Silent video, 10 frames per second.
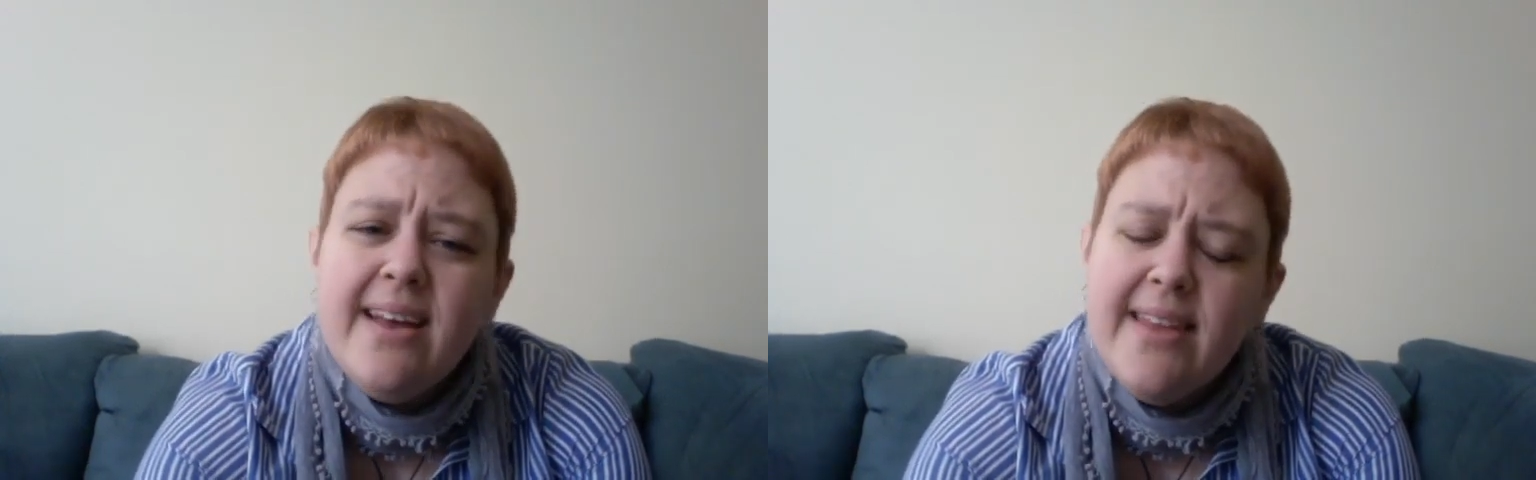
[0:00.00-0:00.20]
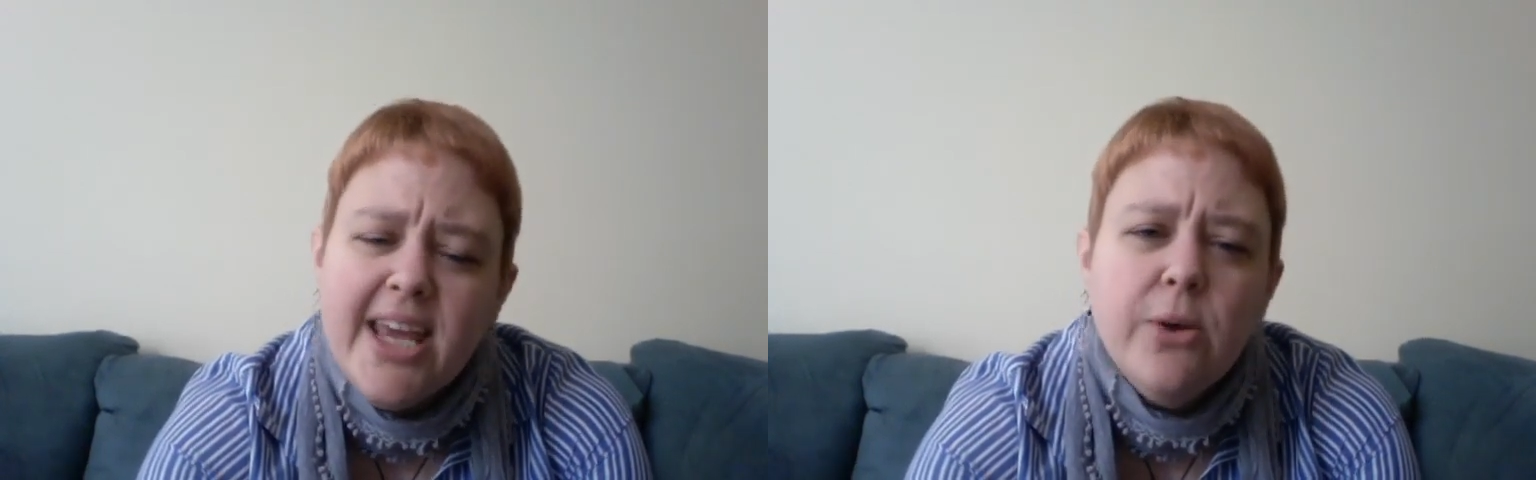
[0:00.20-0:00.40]

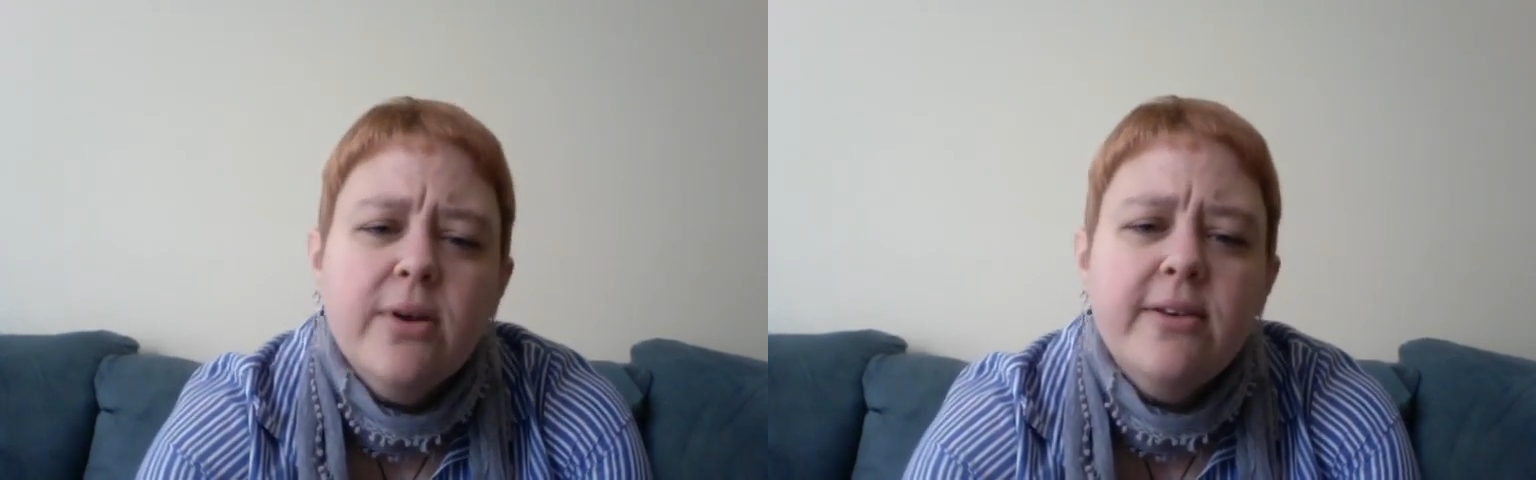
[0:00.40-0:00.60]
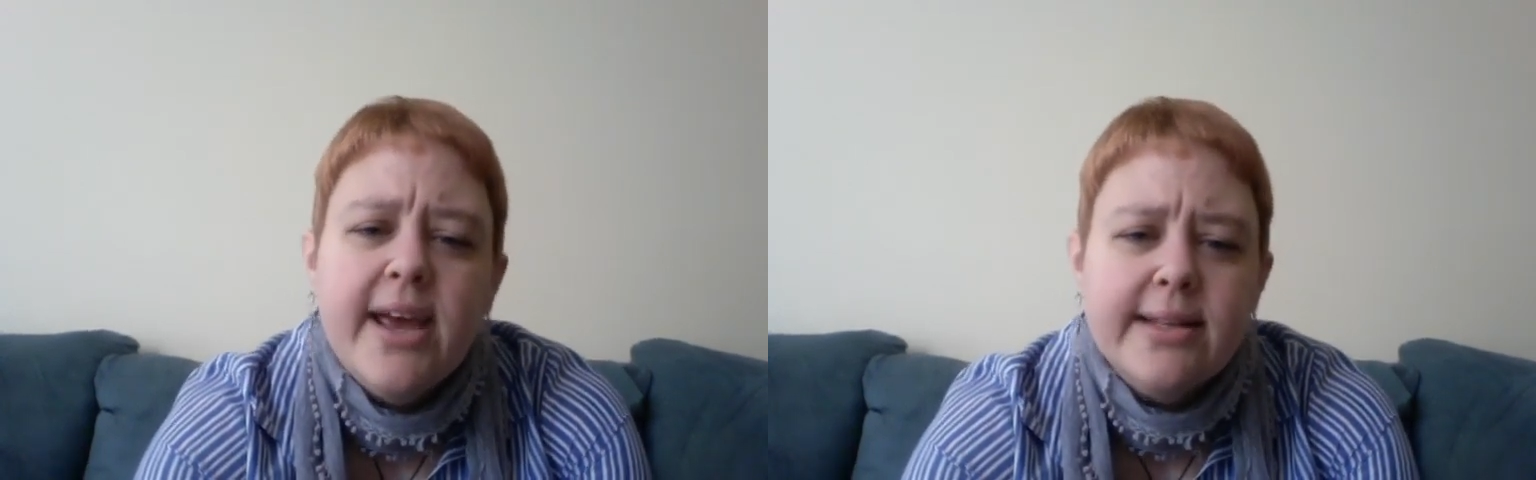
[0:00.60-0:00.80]
Thank you in
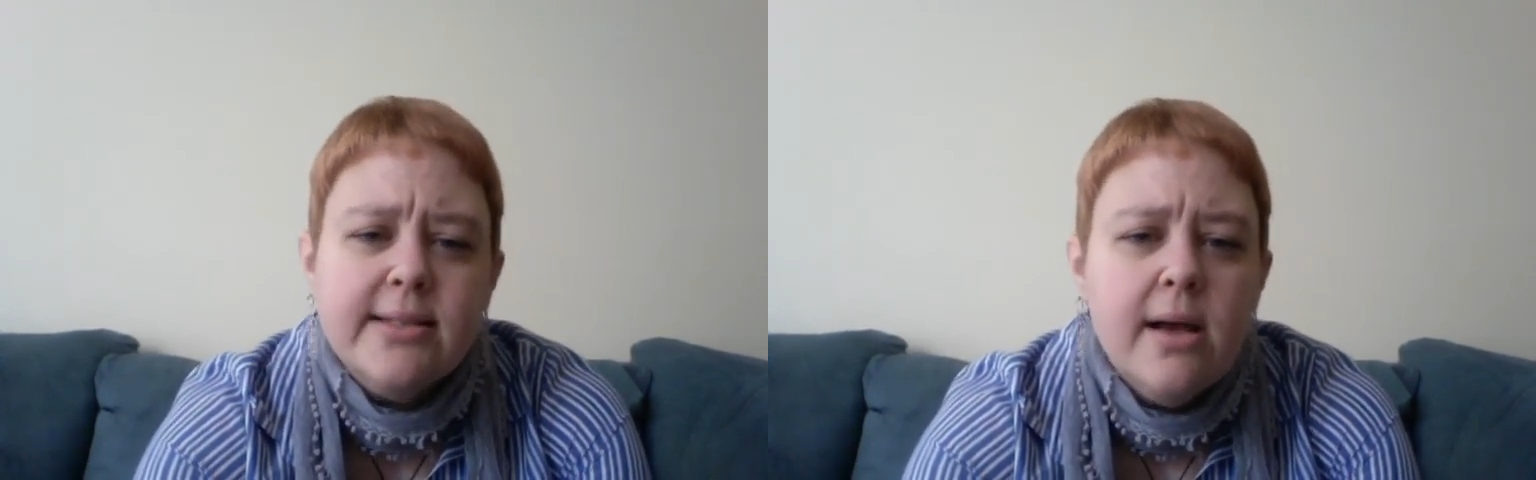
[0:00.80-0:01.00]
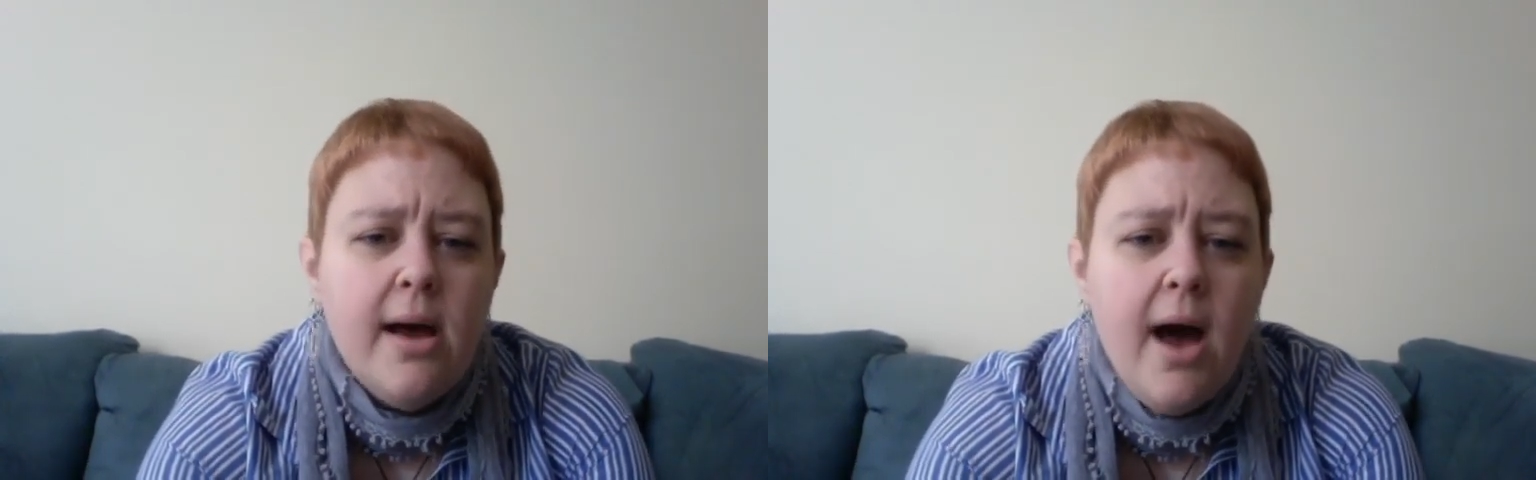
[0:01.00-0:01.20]

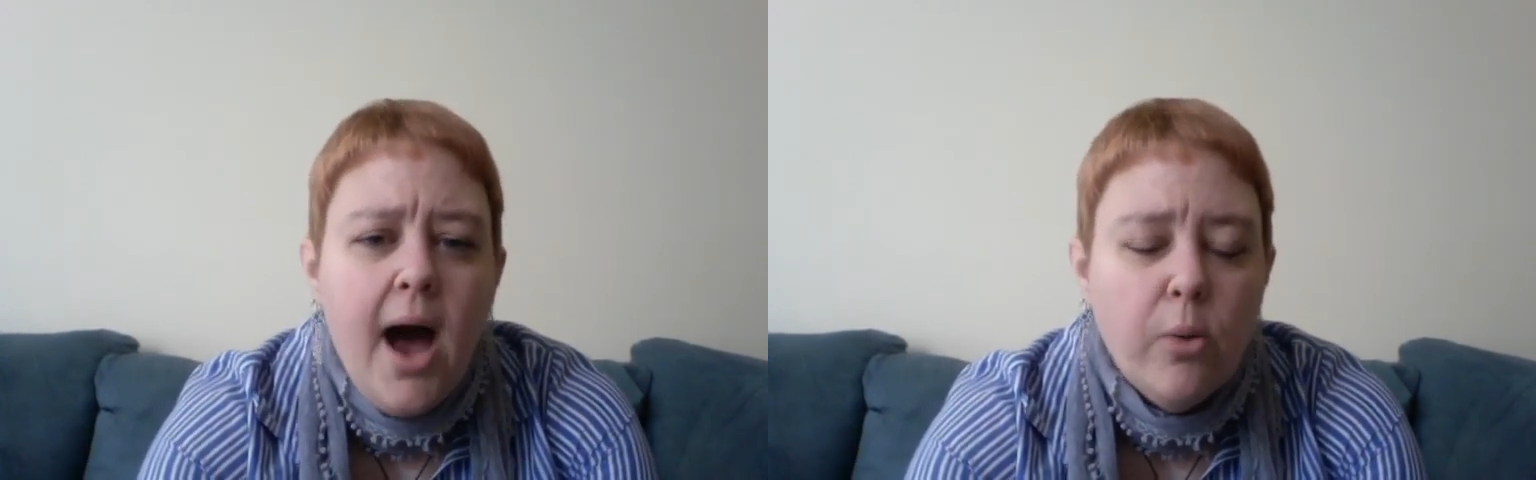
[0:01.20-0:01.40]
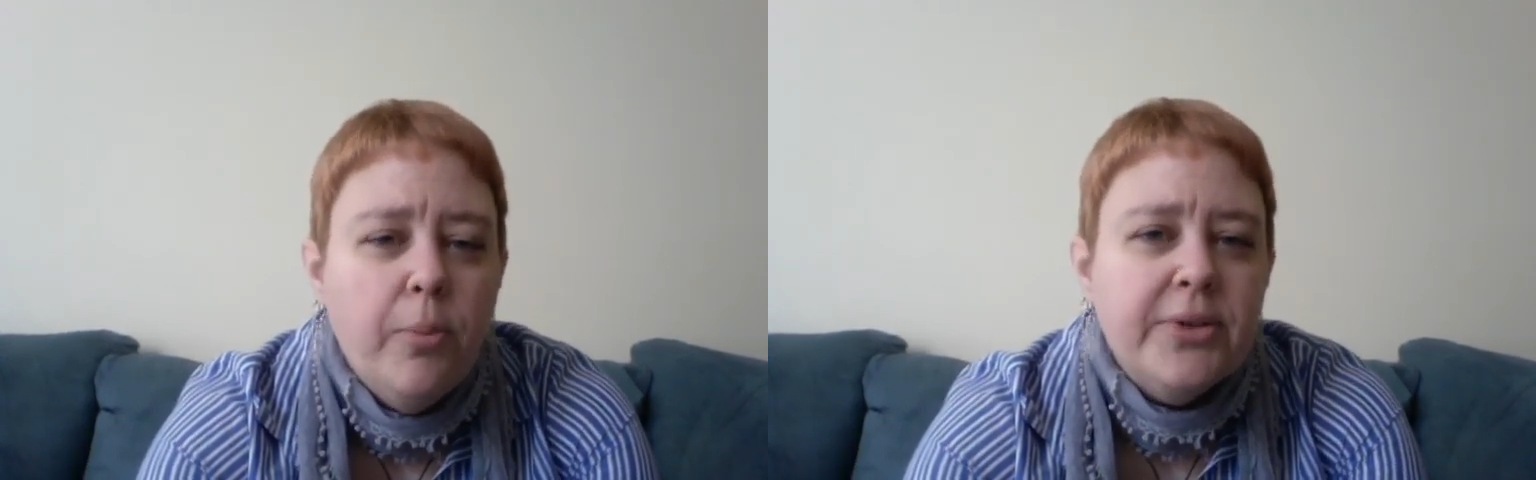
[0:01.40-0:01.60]
advance.
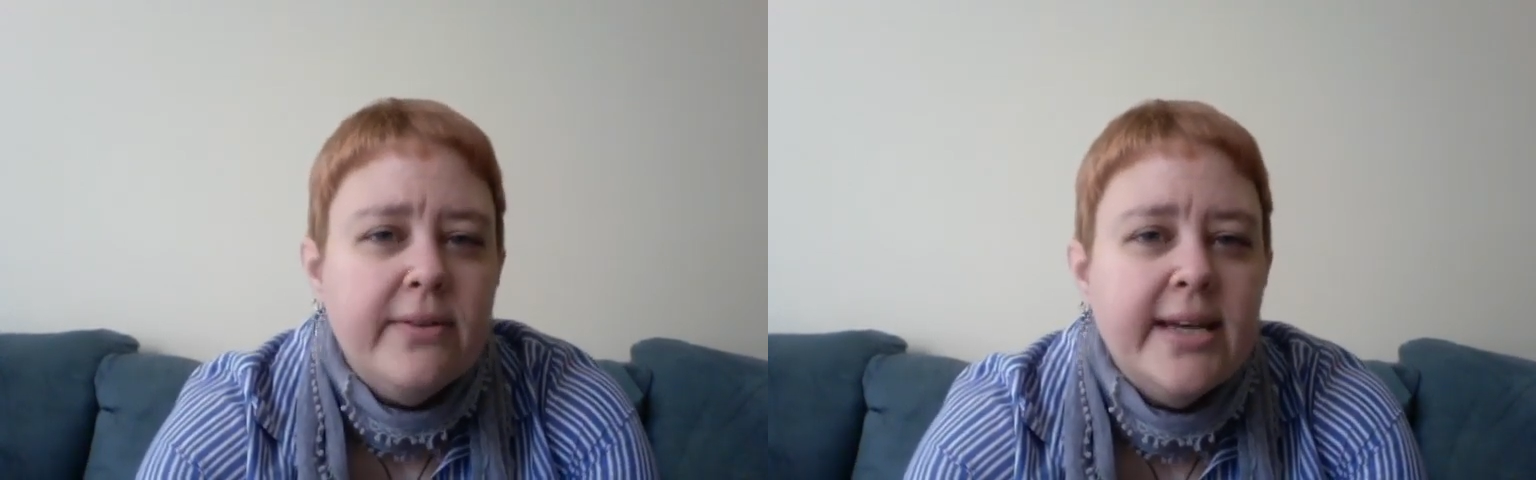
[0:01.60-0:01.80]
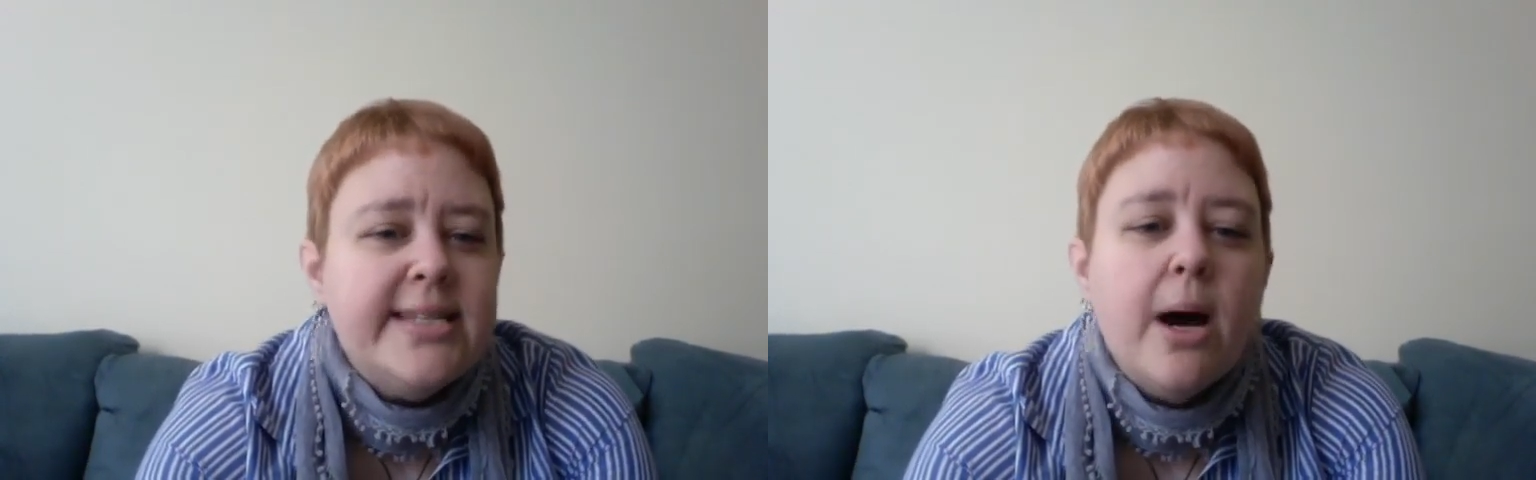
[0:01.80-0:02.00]
I will put the
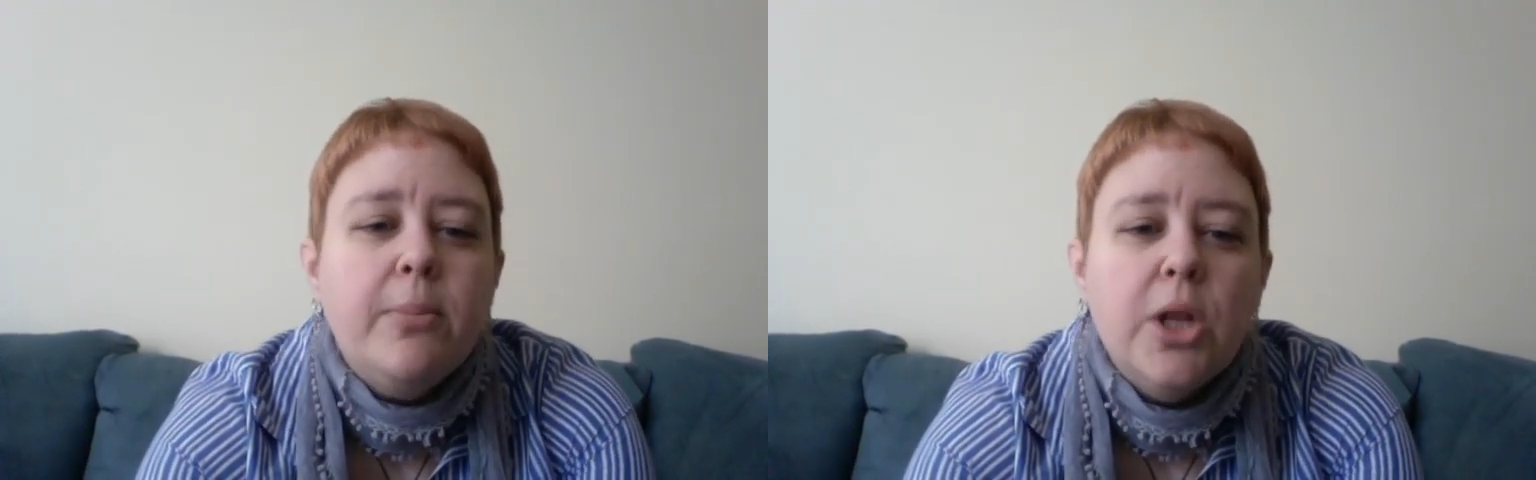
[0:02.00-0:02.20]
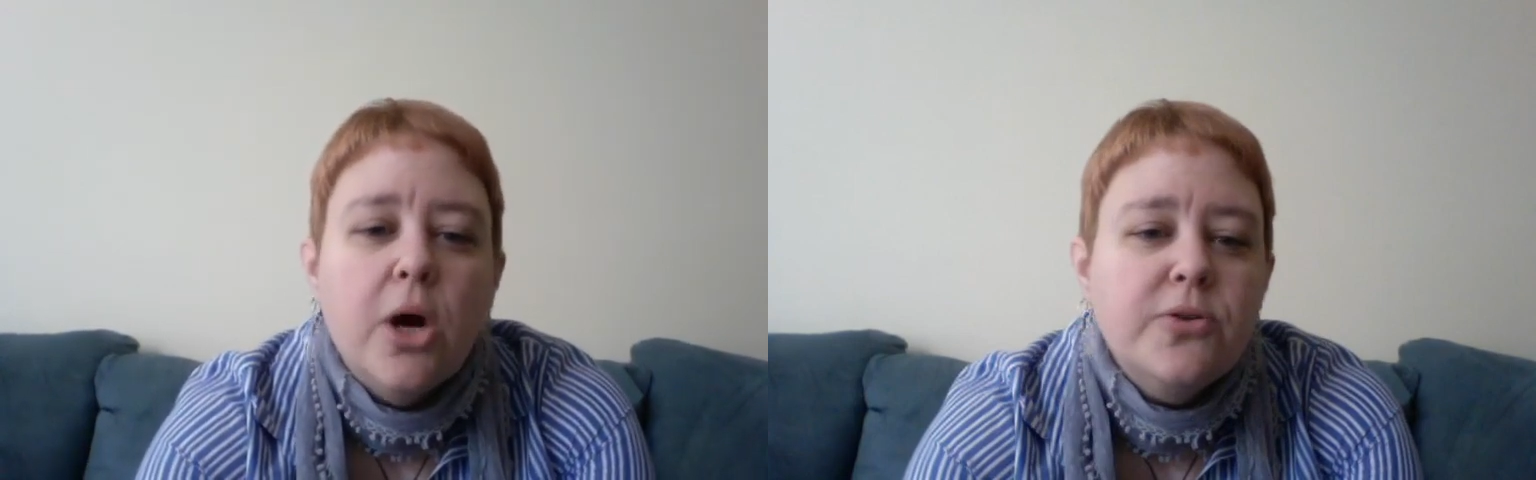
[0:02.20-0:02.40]
link down below